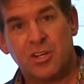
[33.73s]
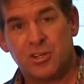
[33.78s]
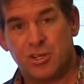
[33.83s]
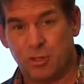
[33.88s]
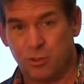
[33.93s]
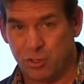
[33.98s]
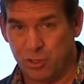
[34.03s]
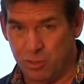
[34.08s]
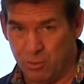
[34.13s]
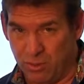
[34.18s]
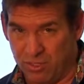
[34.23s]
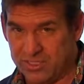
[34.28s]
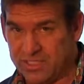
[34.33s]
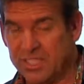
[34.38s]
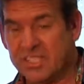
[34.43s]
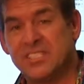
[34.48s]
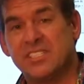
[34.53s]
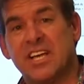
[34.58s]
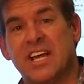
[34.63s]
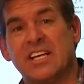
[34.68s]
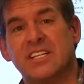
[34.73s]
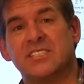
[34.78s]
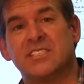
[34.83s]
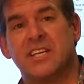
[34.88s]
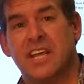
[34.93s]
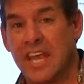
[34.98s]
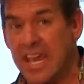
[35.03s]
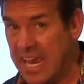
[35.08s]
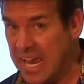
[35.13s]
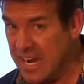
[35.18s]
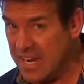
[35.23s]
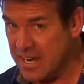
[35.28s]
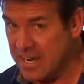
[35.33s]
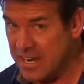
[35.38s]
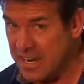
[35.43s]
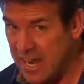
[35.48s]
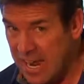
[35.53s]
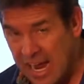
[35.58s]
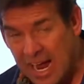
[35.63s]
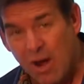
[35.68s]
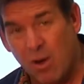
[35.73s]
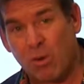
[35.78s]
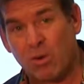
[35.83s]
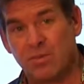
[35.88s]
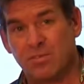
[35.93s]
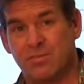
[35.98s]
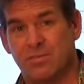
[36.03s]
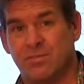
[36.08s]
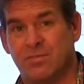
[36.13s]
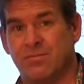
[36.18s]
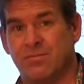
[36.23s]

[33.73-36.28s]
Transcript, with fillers: to your success and ours.